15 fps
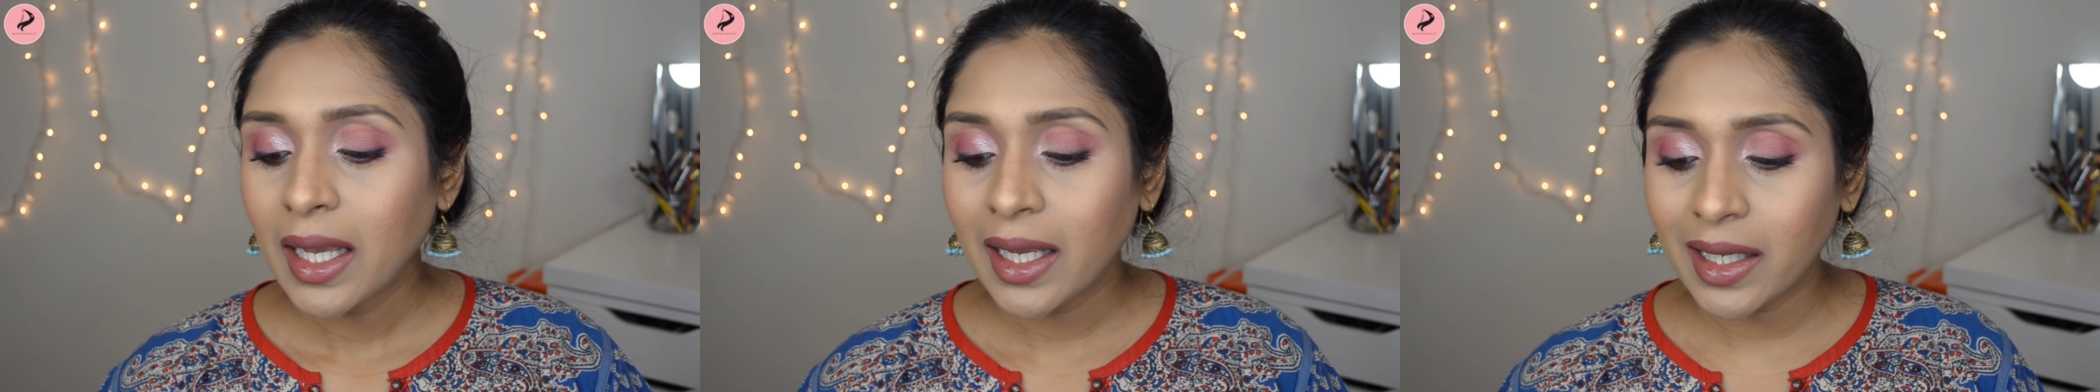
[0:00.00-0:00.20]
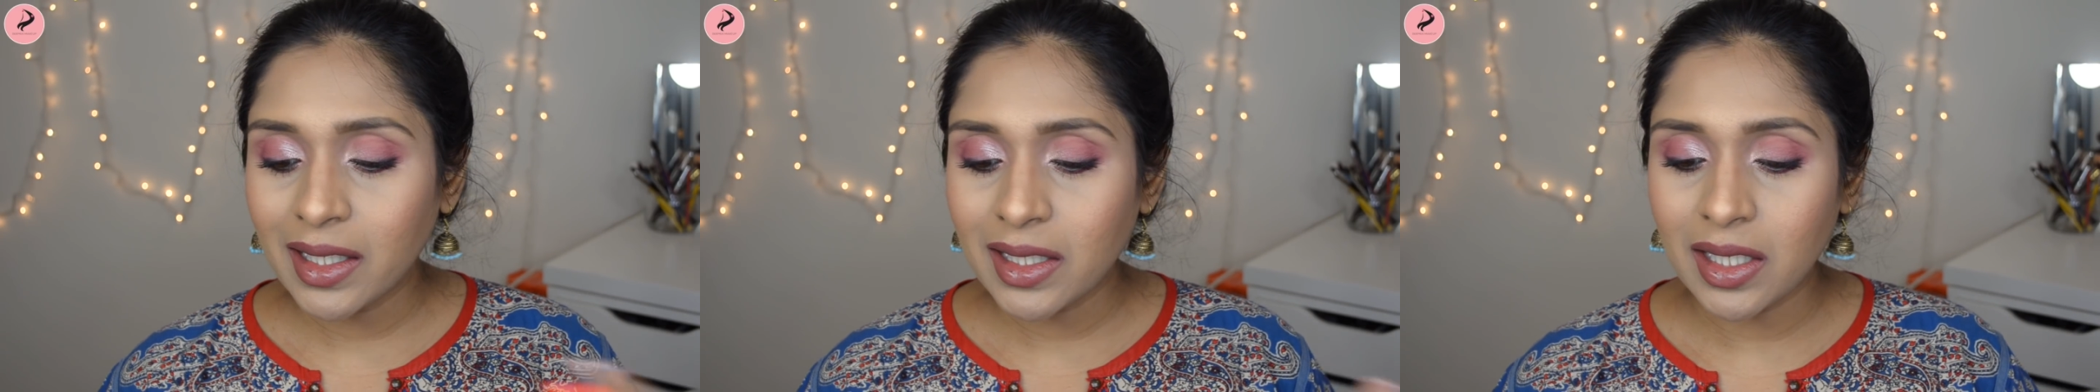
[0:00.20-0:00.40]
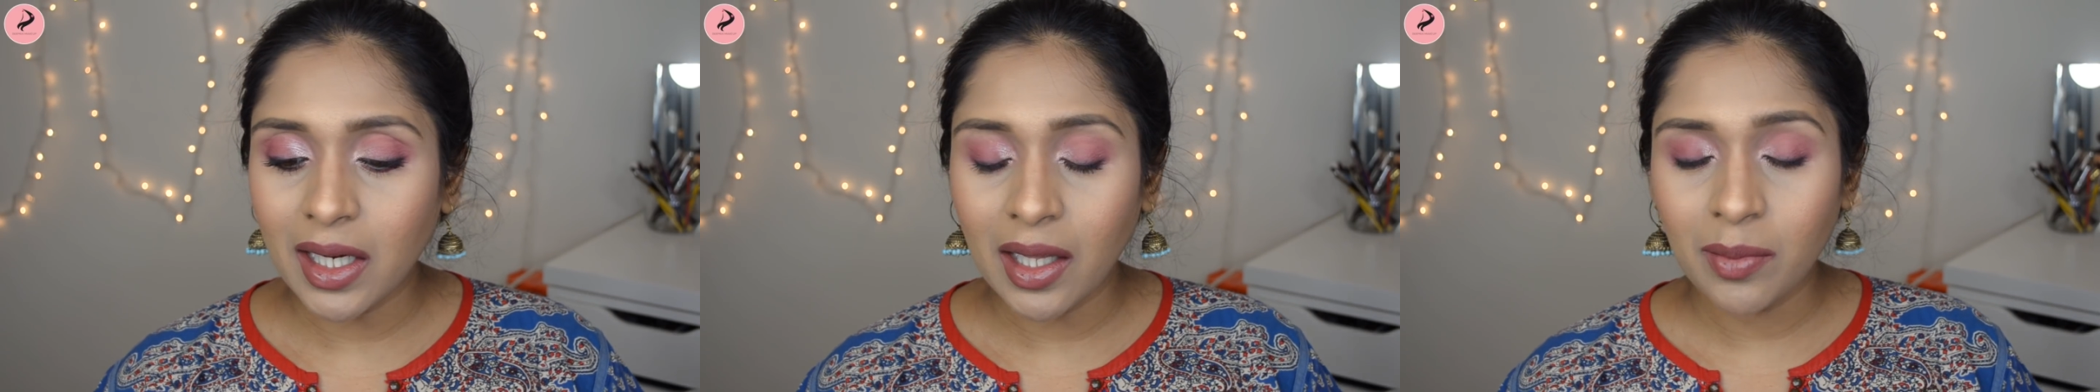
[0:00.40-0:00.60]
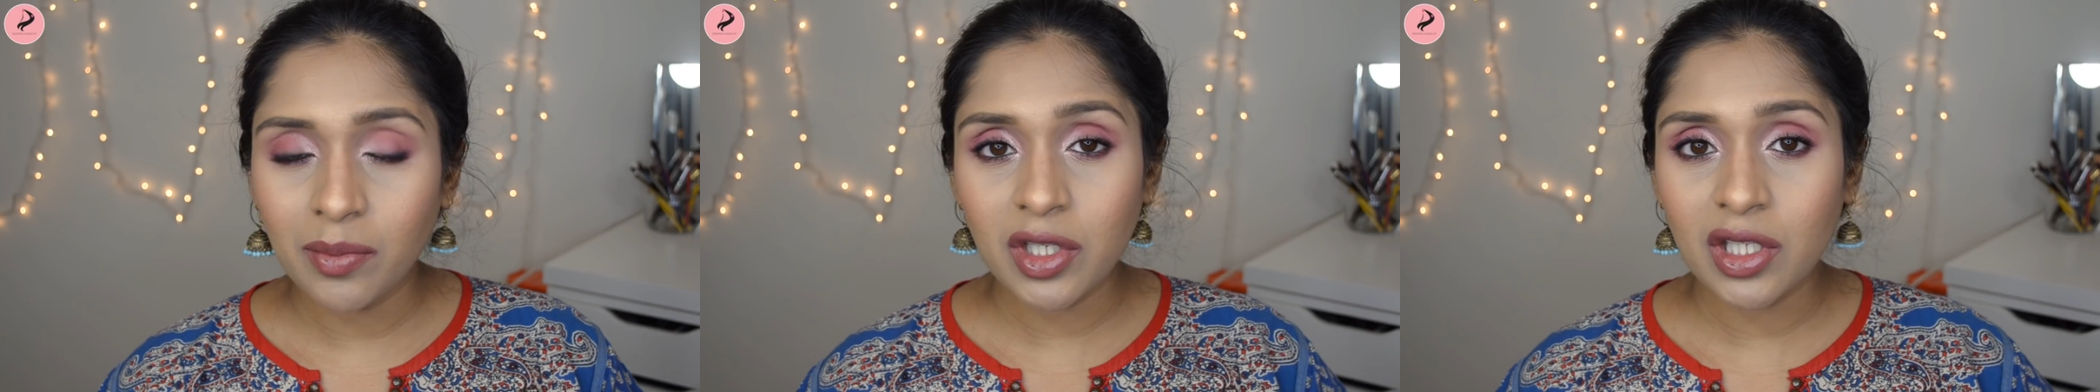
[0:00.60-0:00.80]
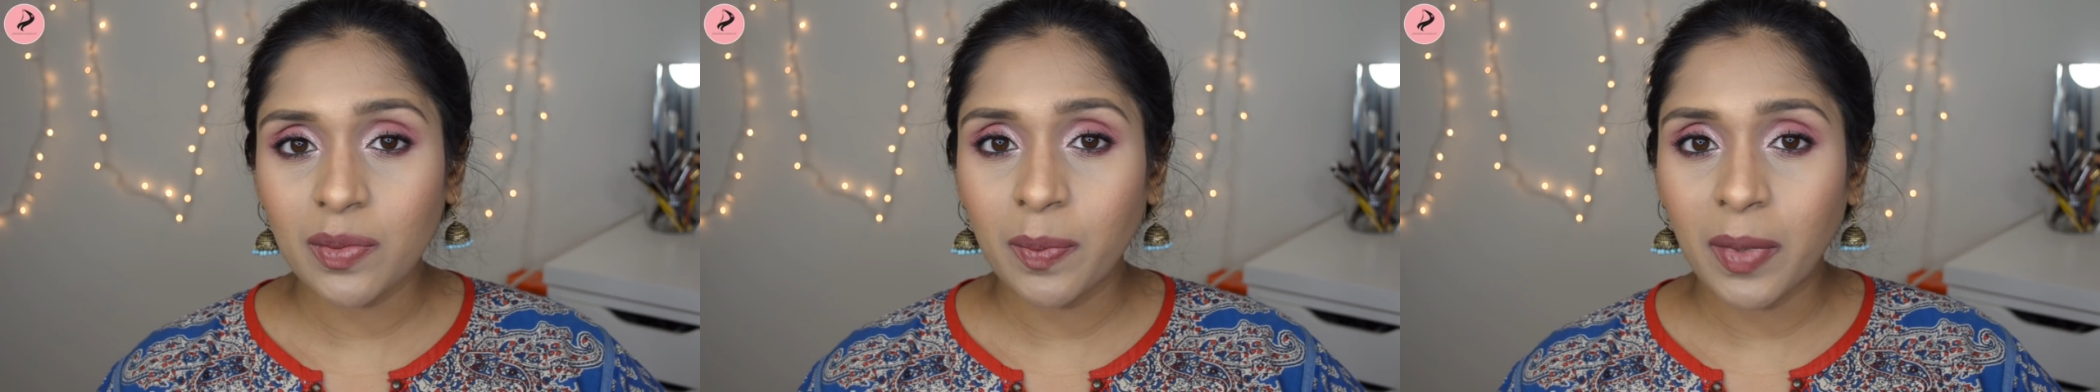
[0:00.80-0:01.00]
Instead, I'm
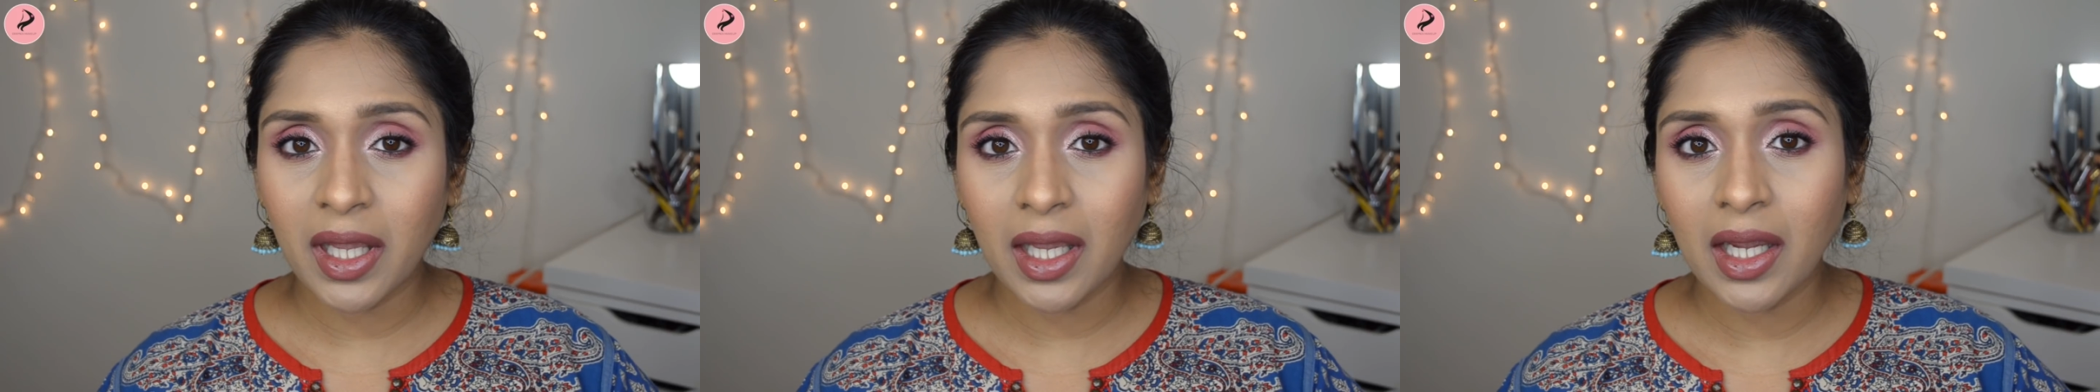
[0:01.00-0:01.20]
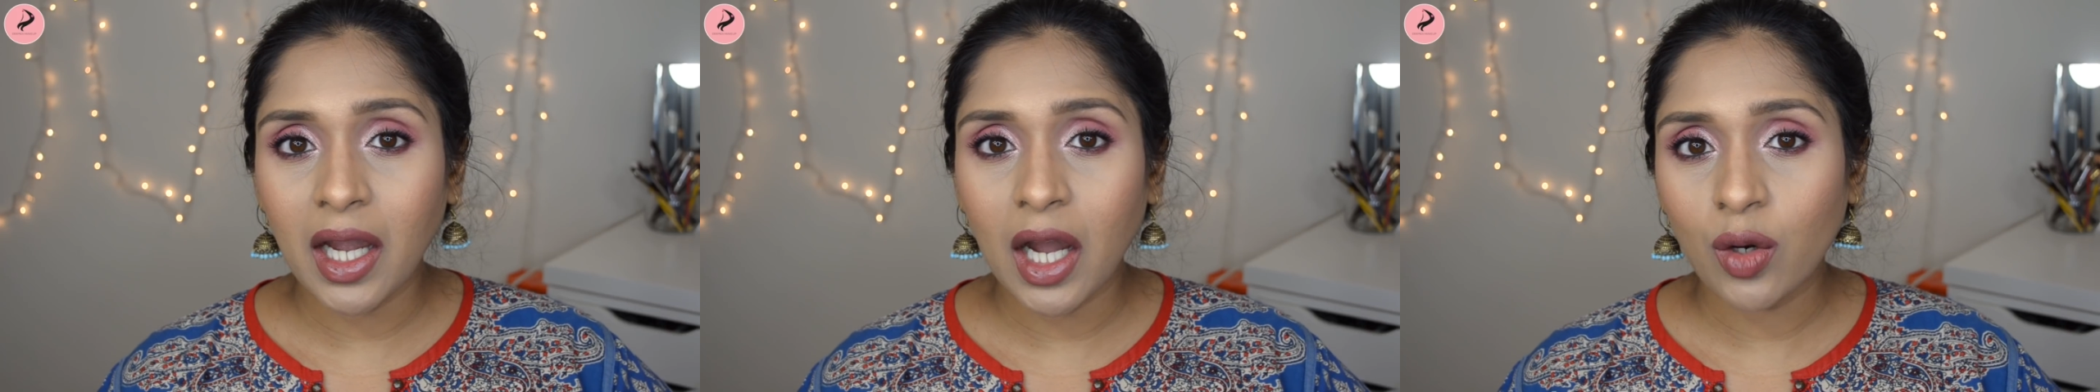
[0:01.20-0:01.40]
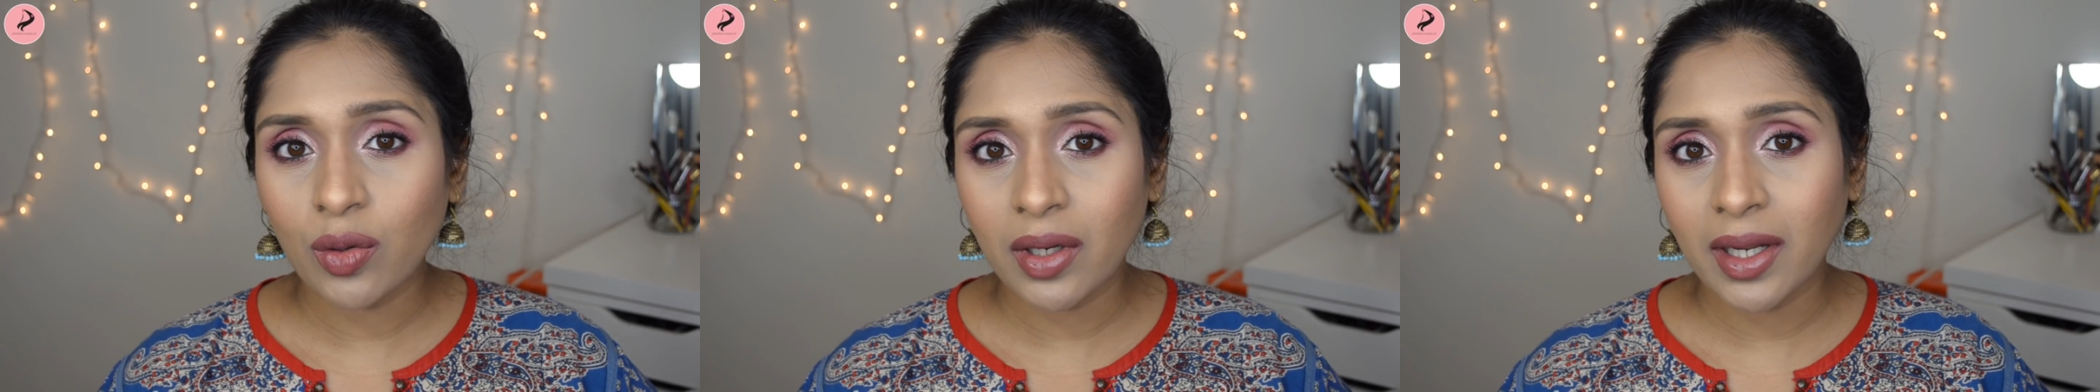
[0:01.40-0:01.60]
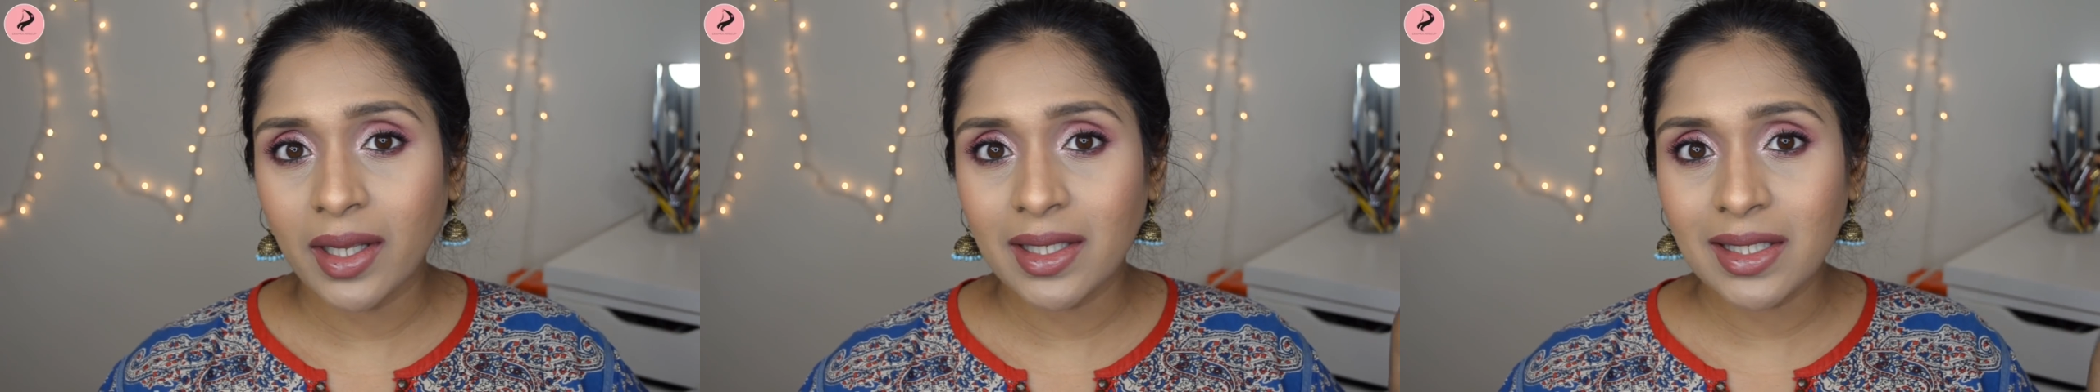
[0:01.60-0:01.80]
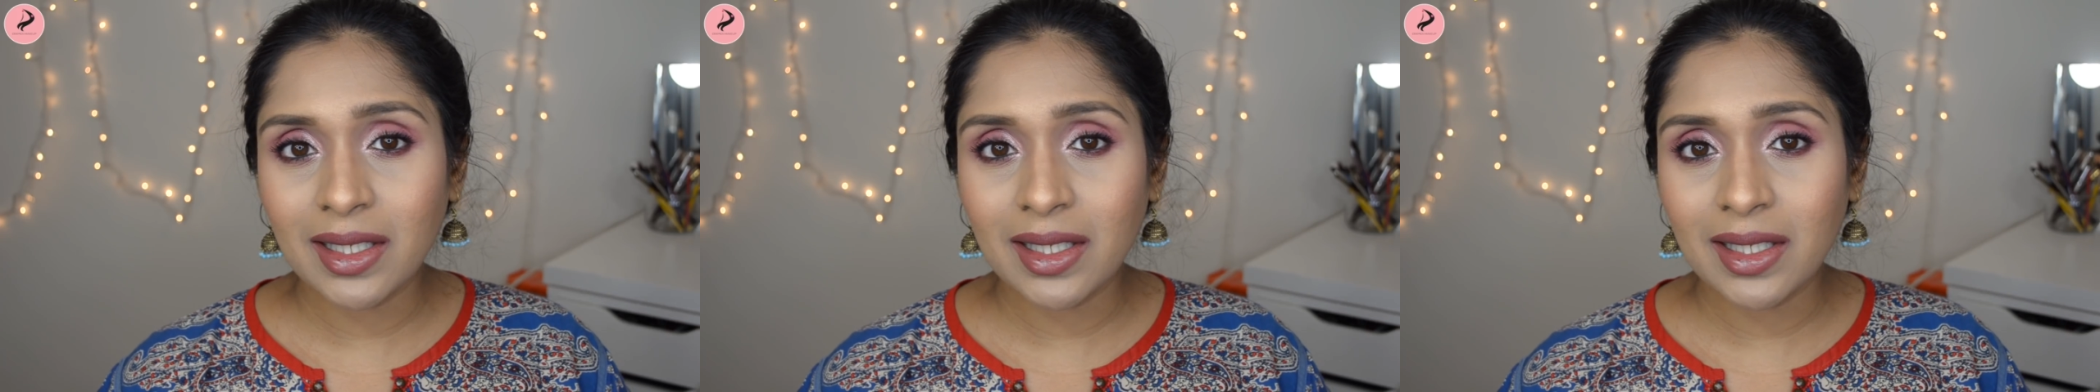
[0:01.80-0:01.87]
just picking out like